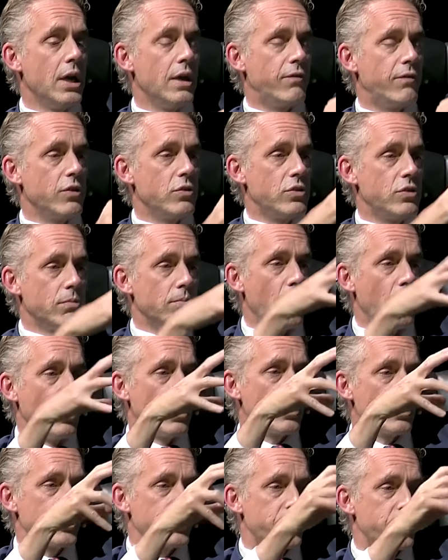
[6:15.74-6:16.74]
if you
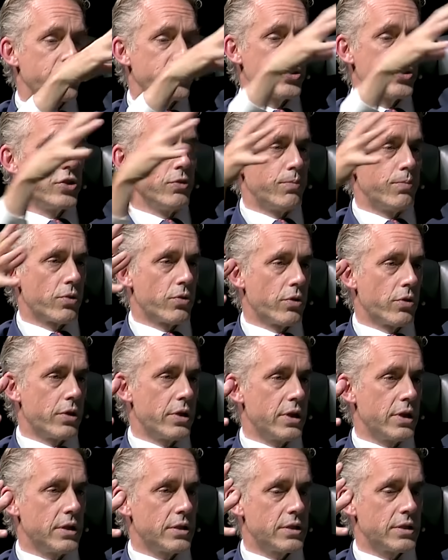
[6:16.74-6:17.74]
demolish the
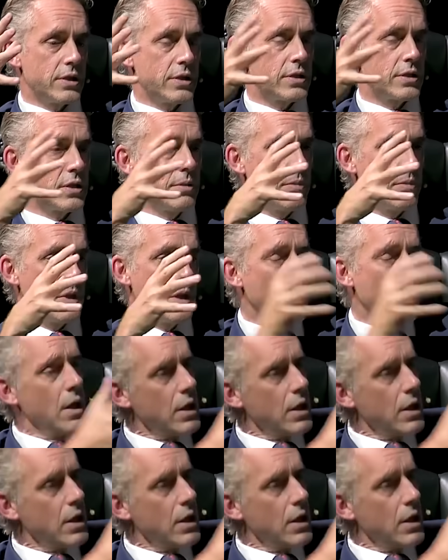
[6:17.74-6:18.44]
superordinate system,